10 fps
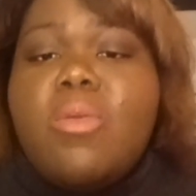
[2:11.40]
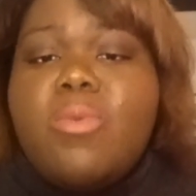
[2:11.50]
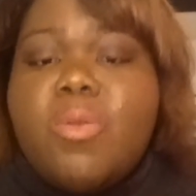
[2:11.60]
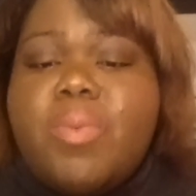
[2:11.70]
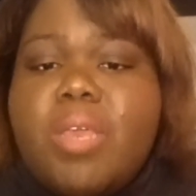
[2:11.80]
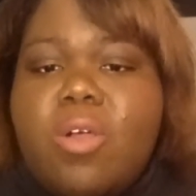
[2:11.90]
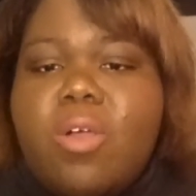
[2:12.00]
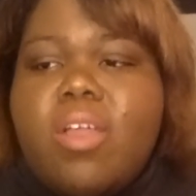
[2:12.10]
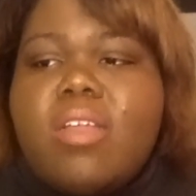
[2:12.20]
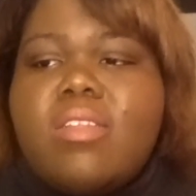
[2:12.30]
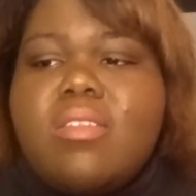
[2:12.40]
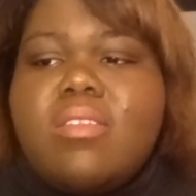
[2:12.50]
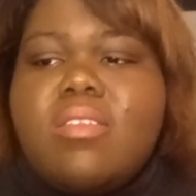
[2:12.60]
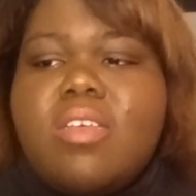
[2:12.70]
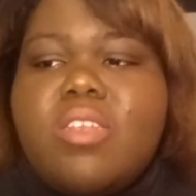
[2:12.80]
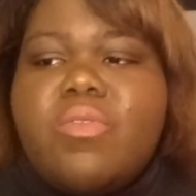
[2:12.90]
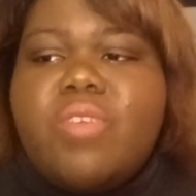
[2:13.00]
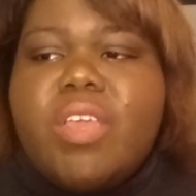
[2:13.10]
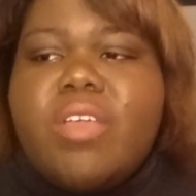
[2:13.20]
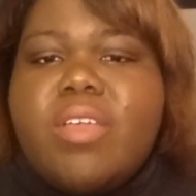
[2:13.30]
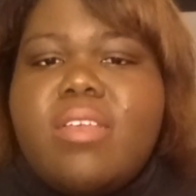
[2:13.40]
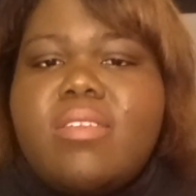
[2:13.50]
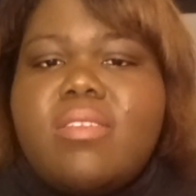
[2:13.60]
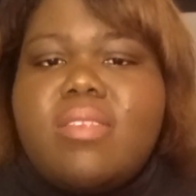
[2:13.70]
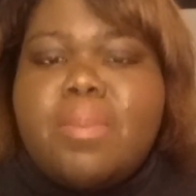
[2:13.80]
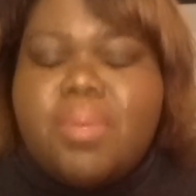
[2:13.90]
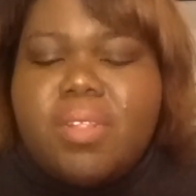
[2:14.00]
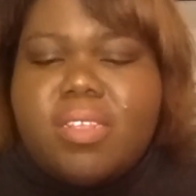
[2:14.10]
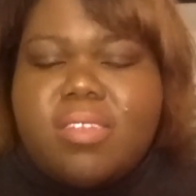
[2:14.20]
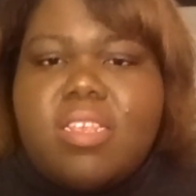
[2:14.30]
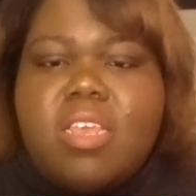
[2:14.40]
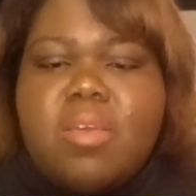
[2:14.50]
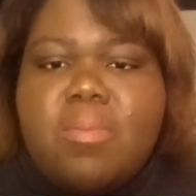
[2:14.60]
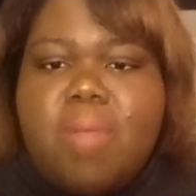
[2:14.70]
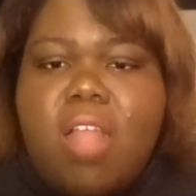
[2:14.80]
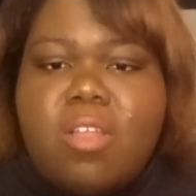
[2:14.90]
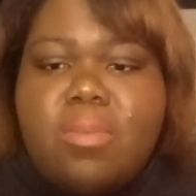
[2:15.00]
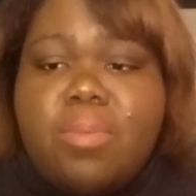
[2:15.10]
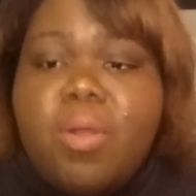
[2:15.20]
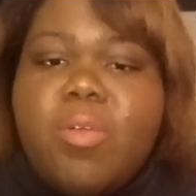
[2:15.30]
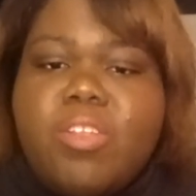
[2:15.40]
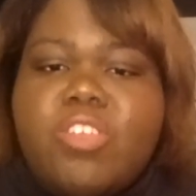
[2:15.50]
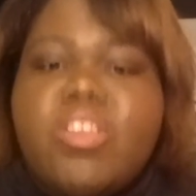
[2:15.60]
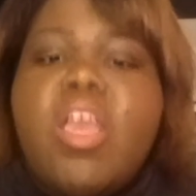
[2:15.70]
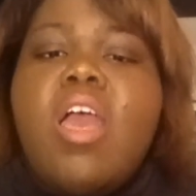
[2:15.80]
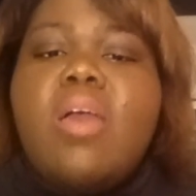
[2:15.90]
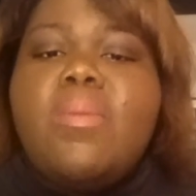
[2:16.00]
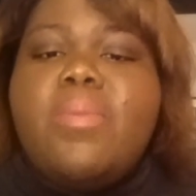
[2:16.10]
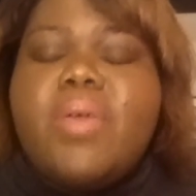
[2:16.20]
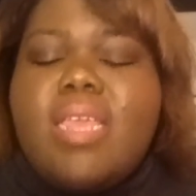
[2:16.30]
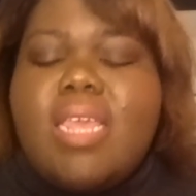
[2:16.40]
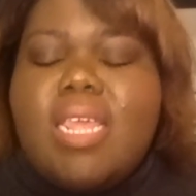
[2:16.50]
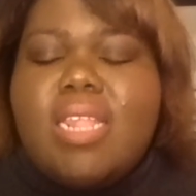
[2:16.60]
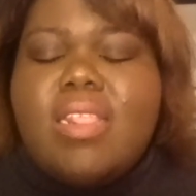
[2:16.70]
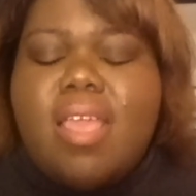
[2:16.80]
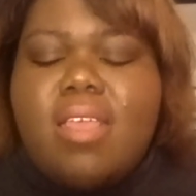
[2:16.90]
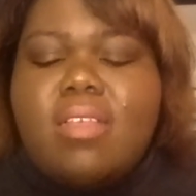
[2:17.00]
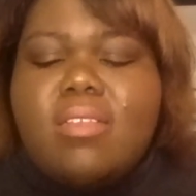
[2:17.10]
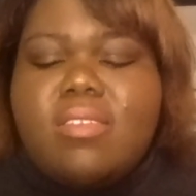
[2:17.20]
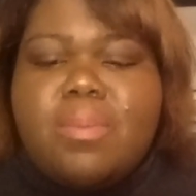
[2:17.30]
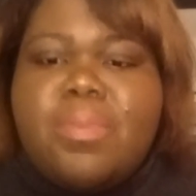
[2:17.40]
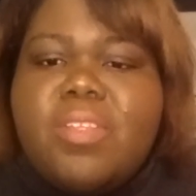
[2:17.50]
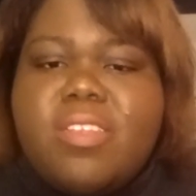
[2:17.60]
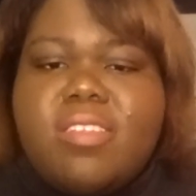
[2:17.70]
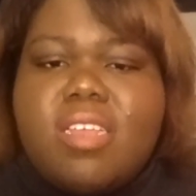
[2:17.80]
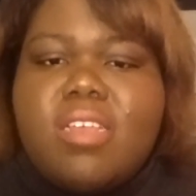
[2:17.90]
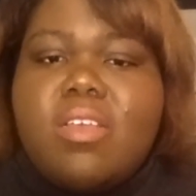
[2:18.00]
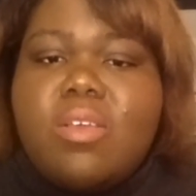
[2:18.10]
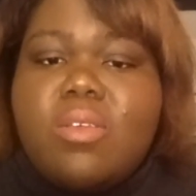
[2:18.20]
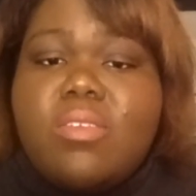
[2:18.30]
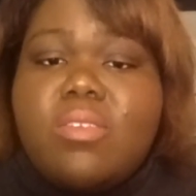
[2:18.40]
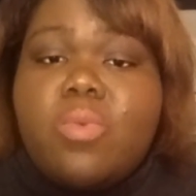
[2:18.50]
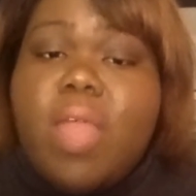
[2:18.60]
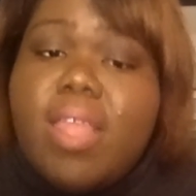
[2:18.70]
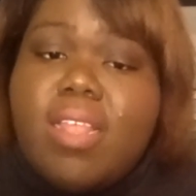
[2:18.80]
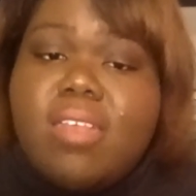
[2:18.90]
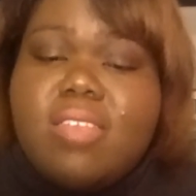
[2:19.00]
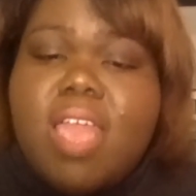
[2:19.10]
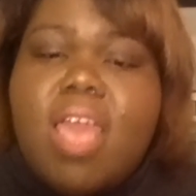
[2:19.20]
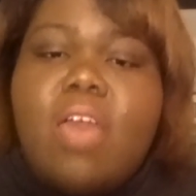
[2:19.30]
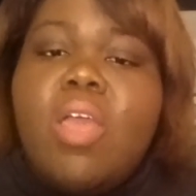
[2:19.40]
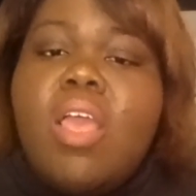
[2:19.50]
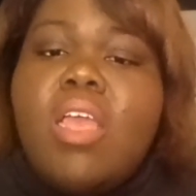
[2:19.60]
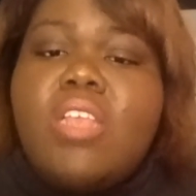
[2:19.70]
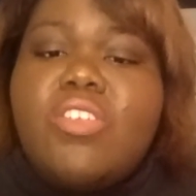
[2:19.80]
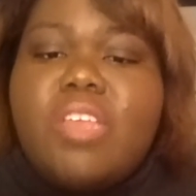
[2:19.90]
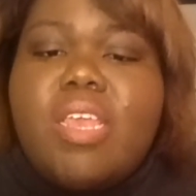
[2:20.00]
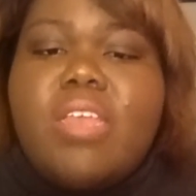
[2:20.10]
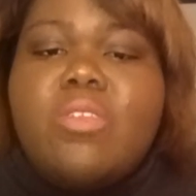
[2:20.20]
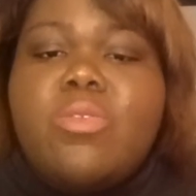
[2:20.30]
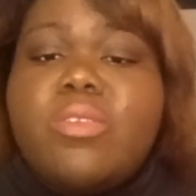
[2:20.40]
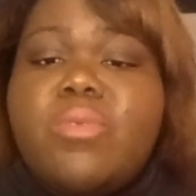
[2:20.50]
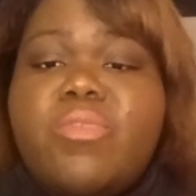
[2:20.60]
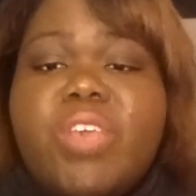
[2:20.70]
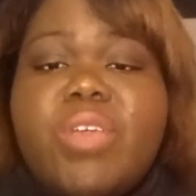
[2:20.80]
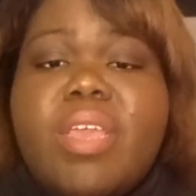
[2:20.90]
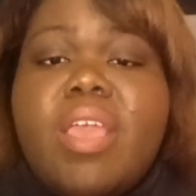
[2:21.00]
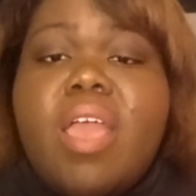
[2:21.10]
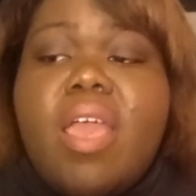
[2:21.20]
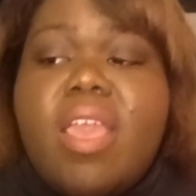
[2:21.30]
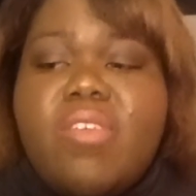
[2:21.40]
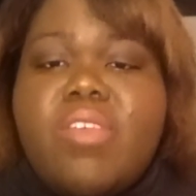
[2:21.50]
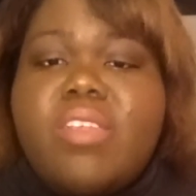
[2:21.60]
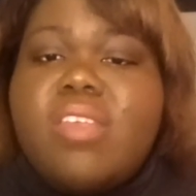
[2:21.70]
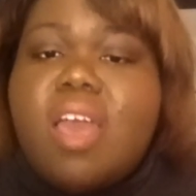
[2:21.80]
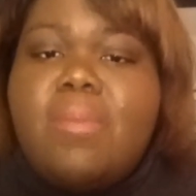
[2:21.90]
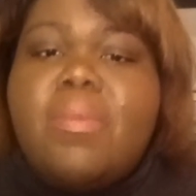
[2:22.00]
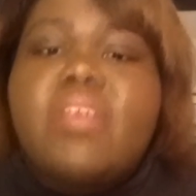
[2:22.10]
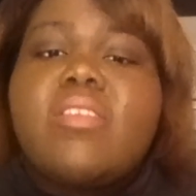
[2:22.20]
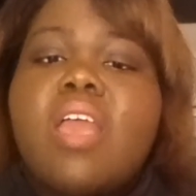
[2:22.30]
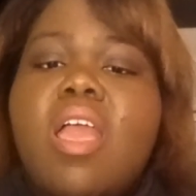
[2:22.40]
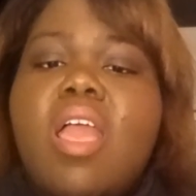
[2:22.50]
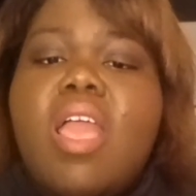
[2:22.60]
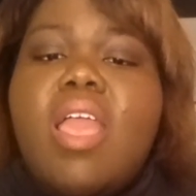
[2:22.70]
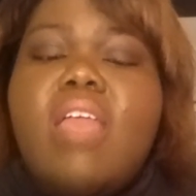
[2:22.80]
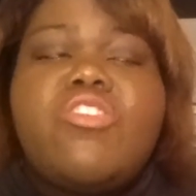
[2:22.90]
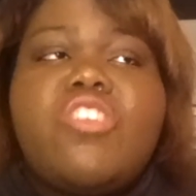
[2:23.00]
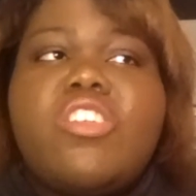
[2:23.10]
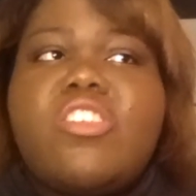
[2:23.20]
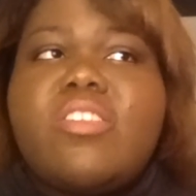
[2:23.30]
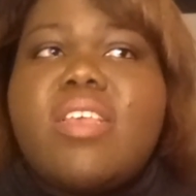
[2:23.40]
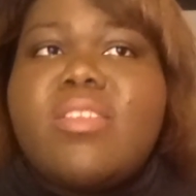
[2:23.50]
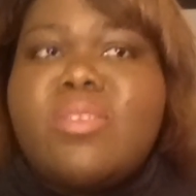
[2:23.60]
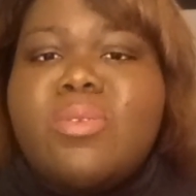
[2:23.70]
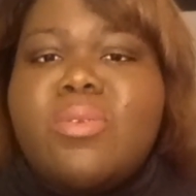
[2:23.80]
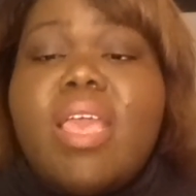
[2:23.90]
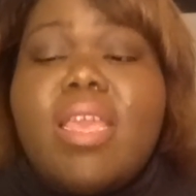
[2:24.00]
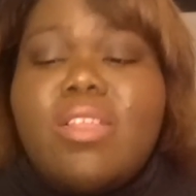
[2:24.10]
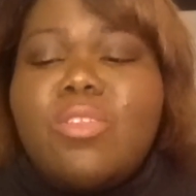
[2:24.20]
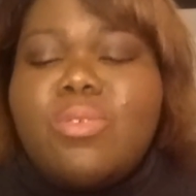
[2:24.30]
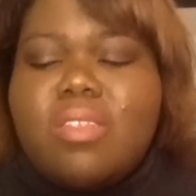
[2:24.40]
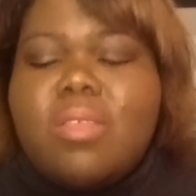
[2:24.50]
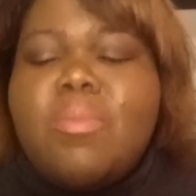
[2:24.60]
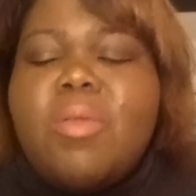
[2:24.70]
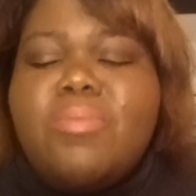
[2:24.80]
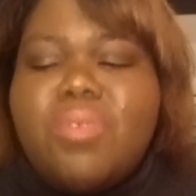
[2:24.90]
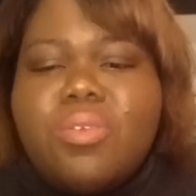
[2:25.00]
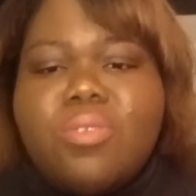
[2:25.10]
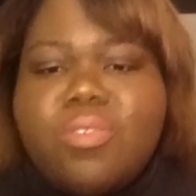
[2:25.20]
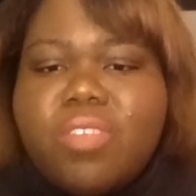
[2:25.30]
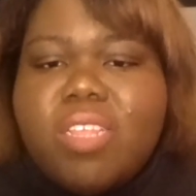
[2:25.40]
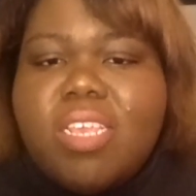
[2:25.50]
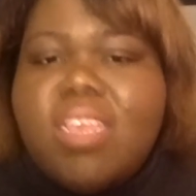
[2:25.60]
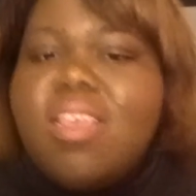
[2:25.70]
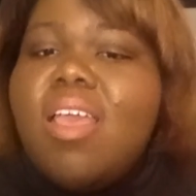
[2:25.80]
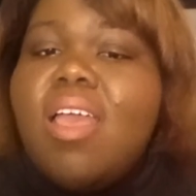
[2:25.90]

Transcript: Rupi Kaur does very simplistic modern poetry, but in that simplistic writing style, she handles some very heavy topics, and she just handles them beautifully.